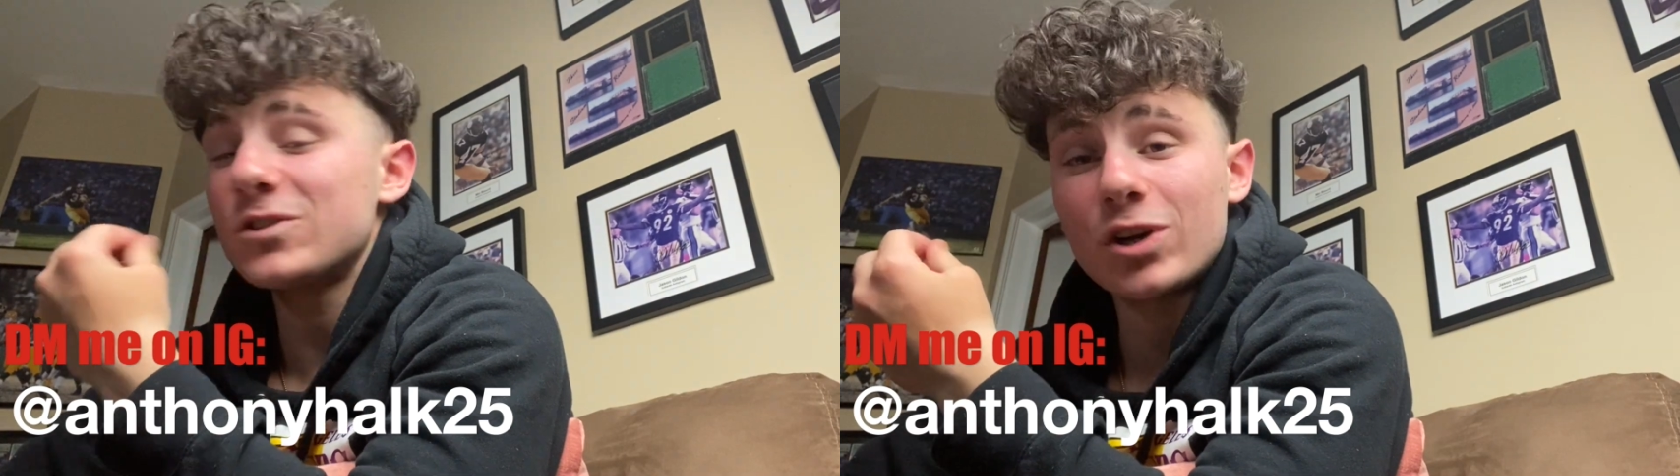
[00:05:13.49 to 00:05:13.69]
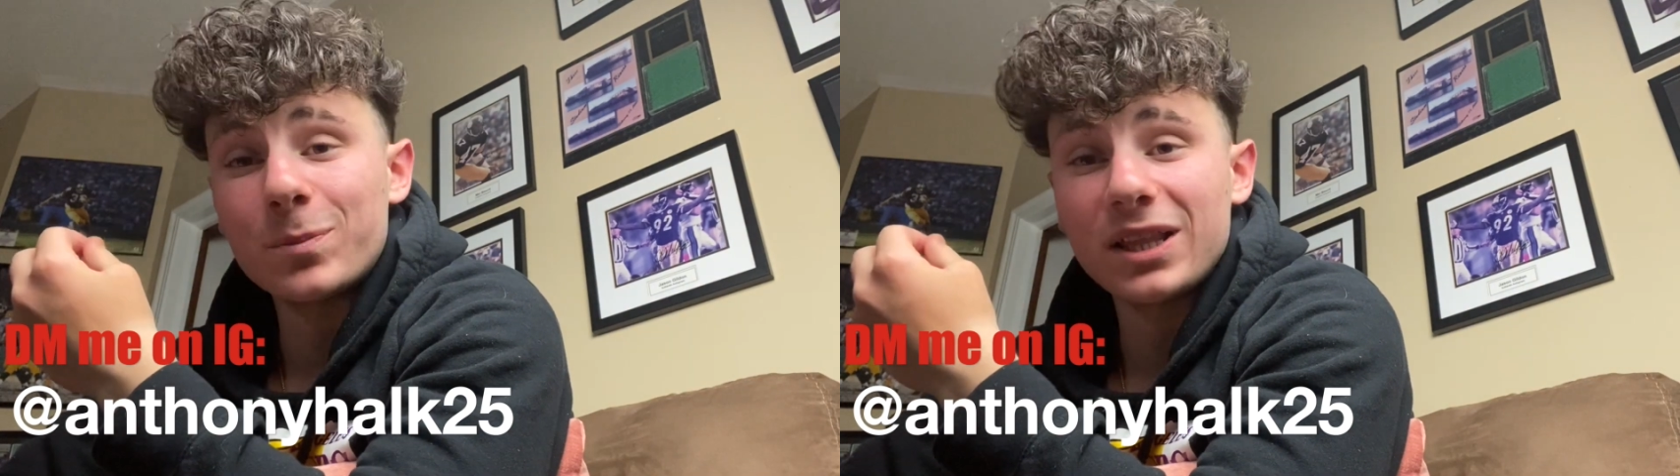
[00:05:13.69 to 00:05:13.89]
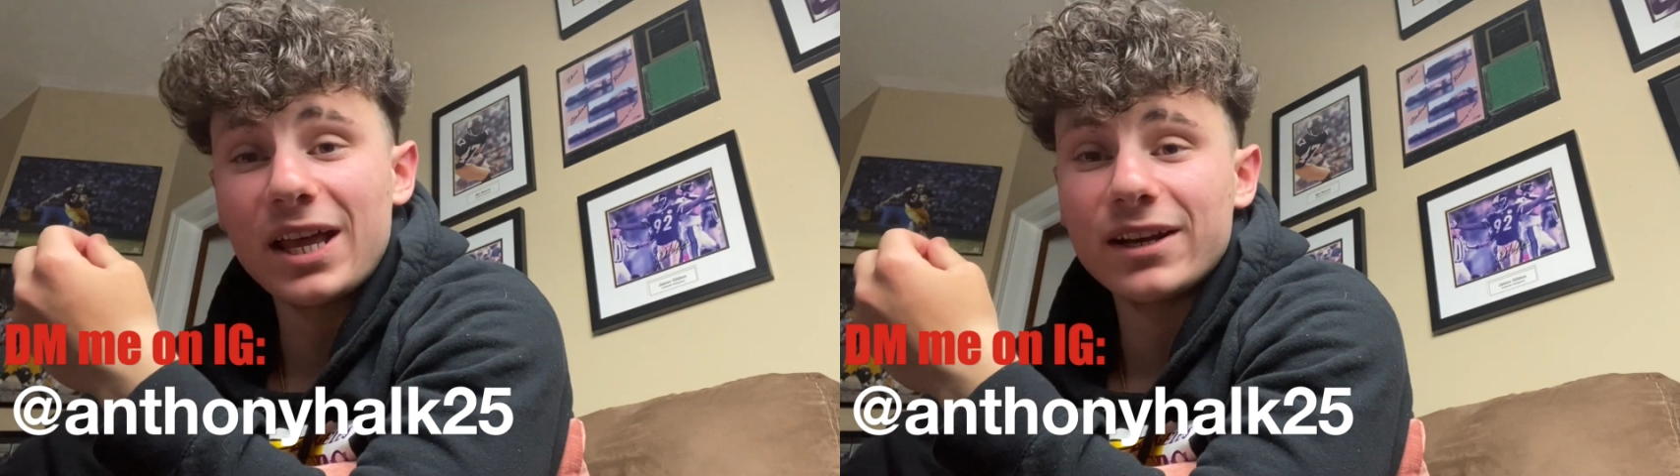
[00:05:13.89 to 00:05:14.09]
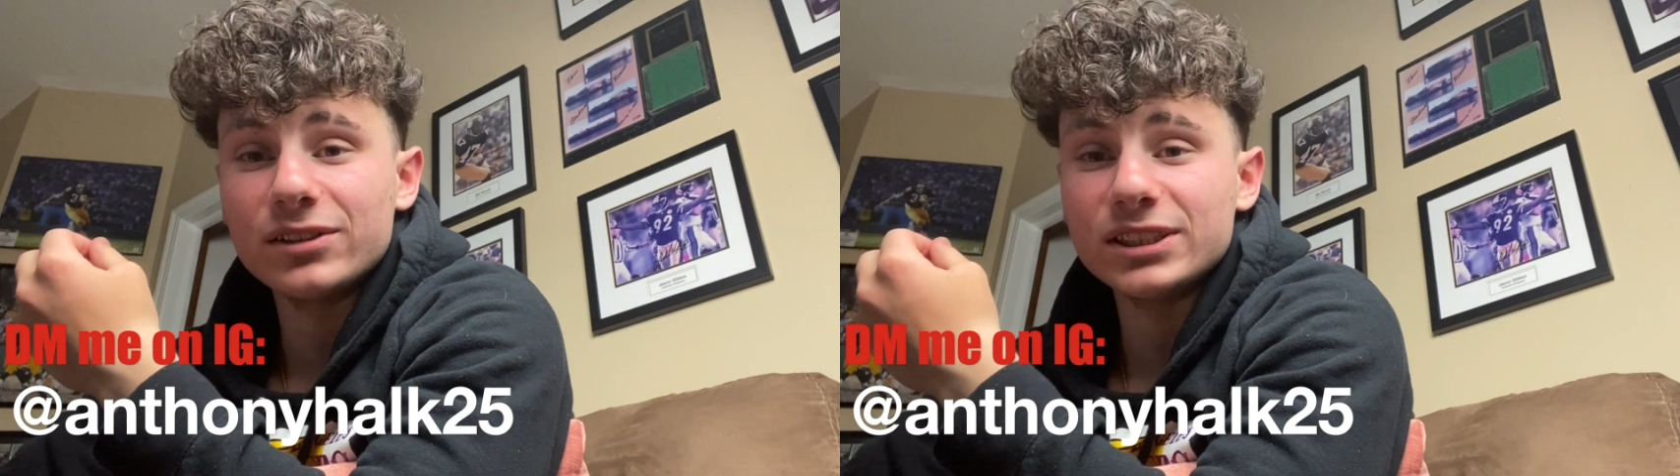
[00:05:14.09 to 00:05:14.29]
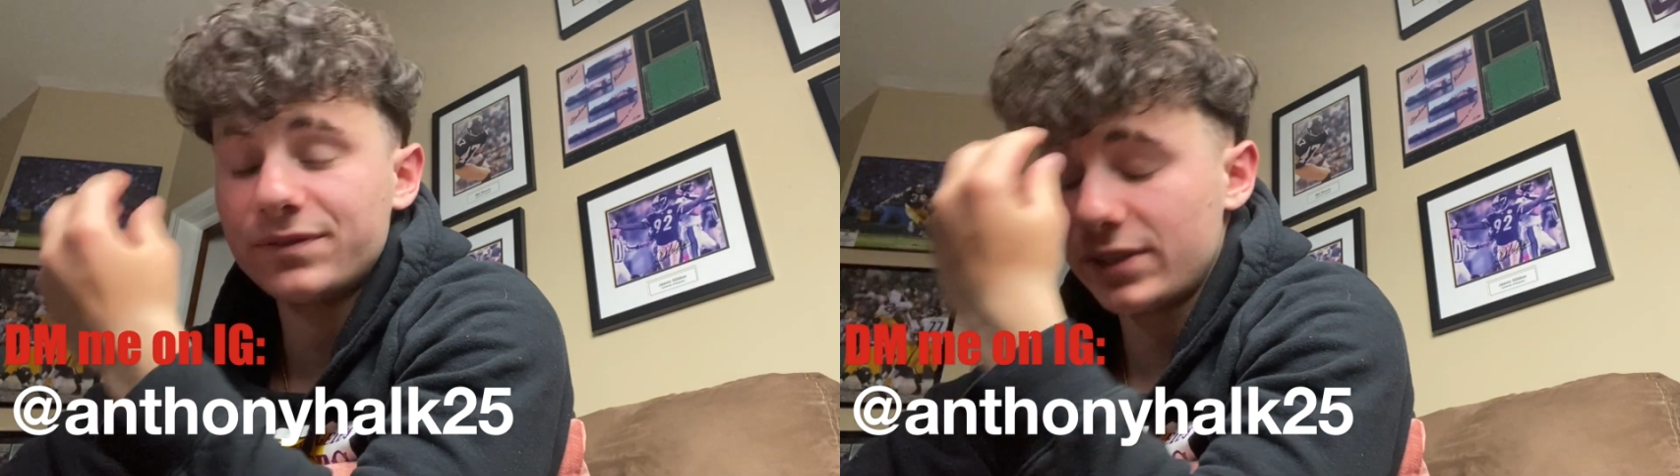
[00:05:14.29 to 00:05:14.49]
Drop a like
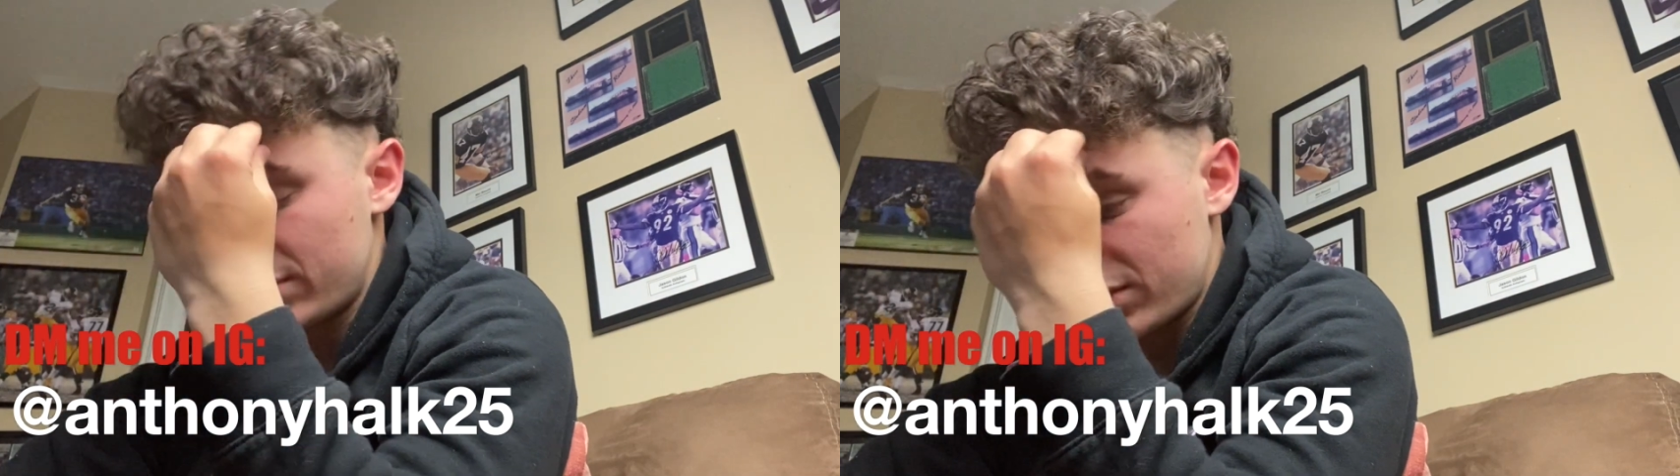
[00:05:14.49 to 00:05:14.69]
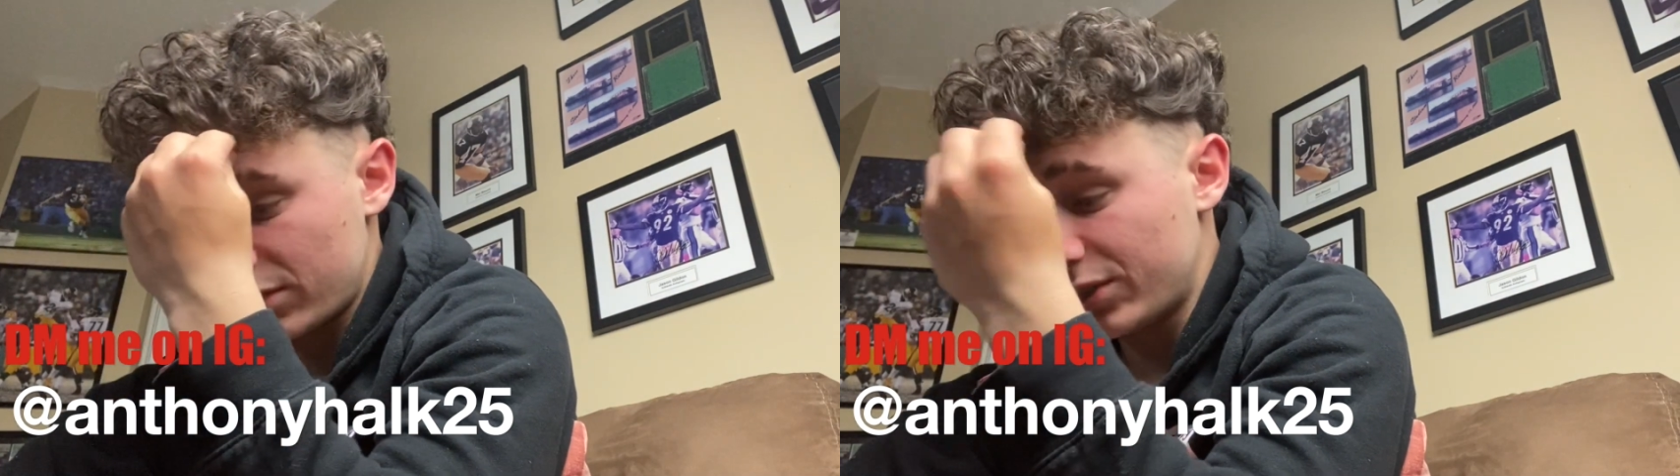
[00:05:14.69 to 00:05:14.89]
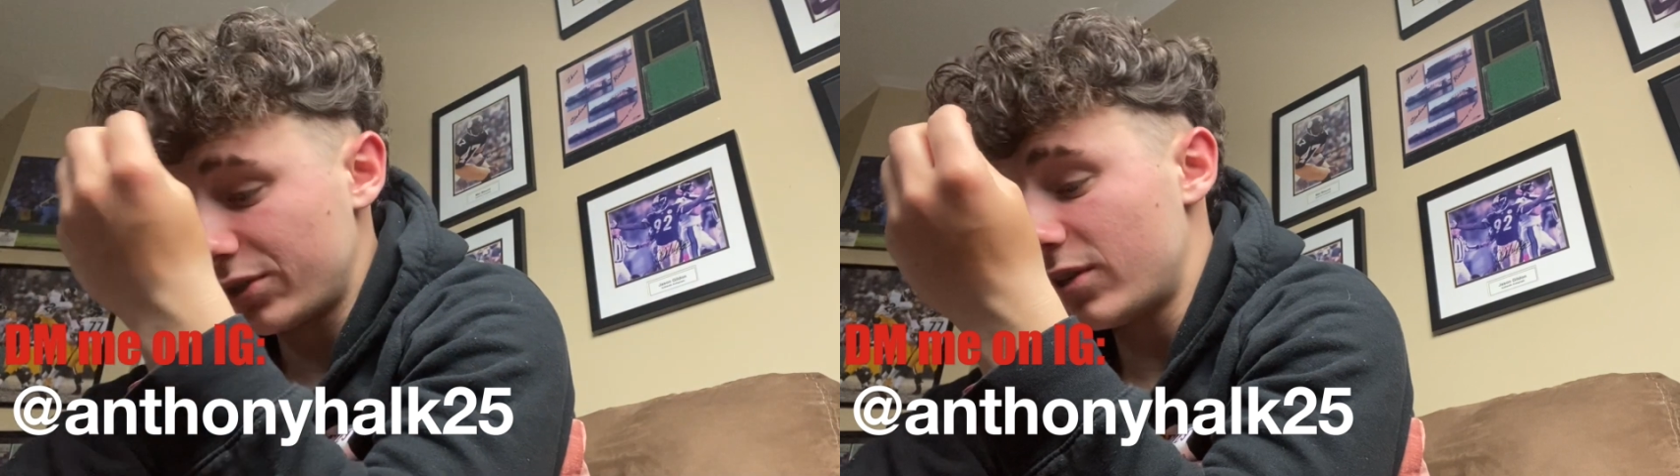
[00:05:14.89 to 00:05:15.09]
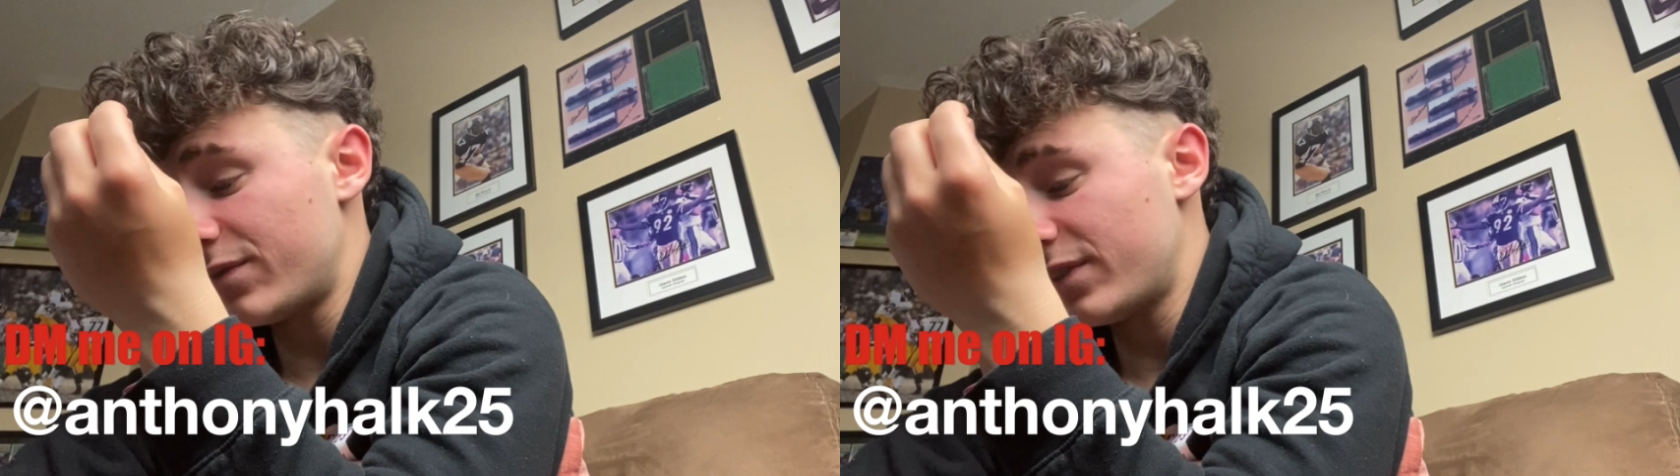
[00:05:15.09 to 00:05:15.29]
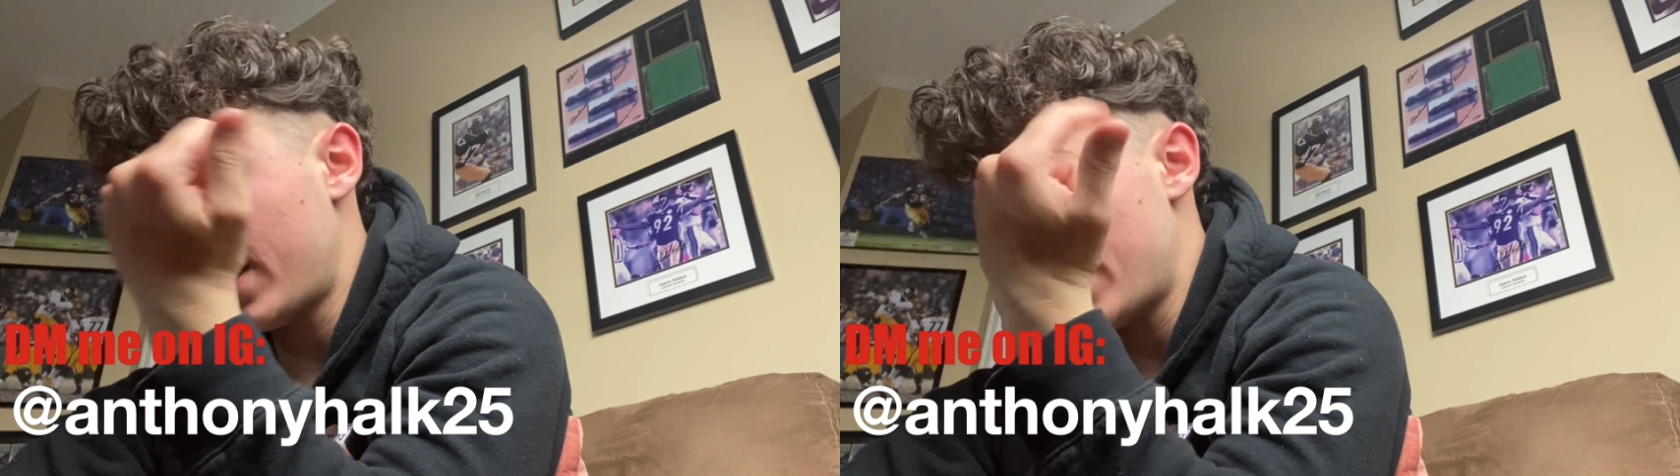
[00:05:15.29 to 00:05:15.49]
on this video. Turn on your
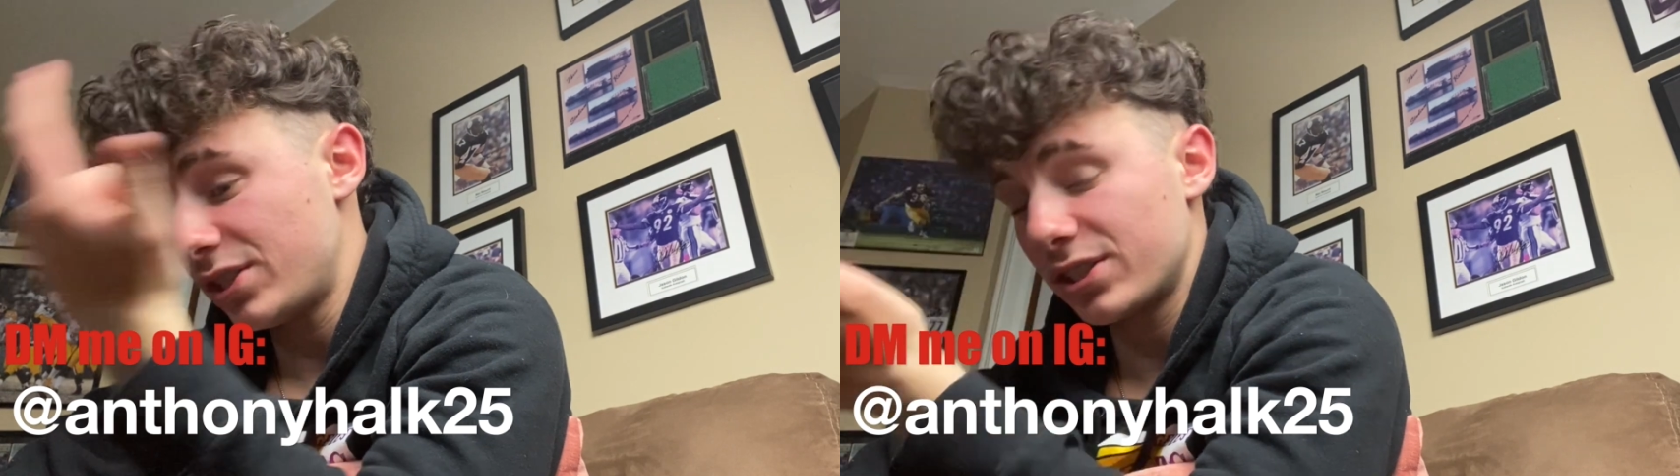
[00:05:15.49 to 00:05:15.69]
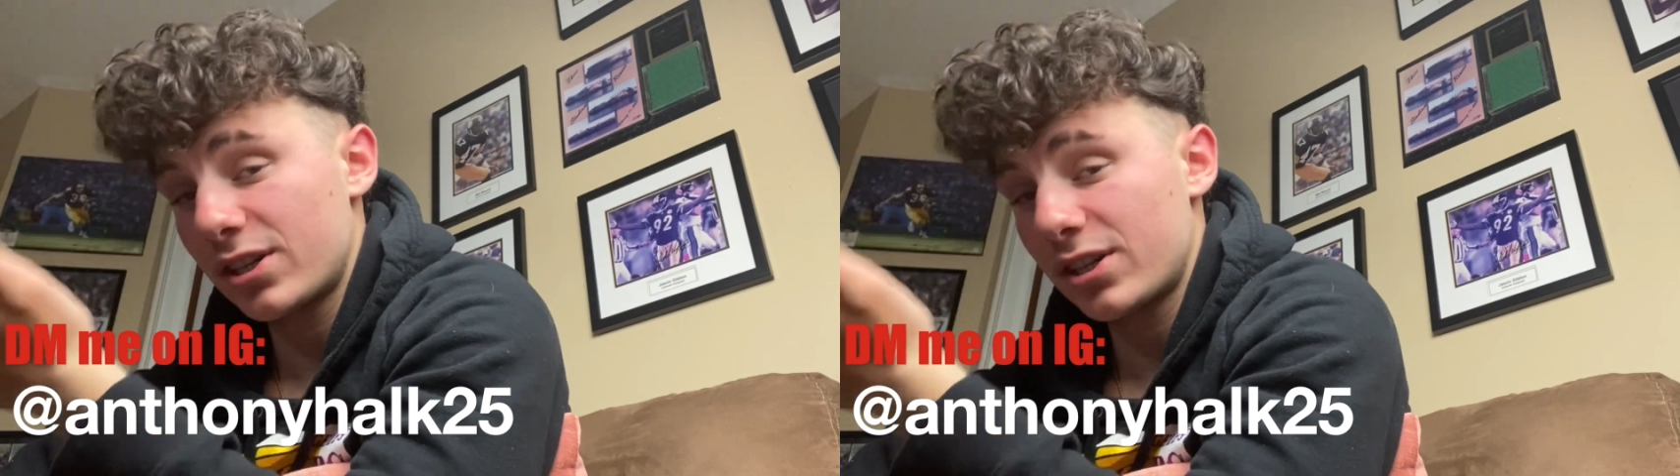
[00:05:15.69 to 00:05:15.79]
notifications.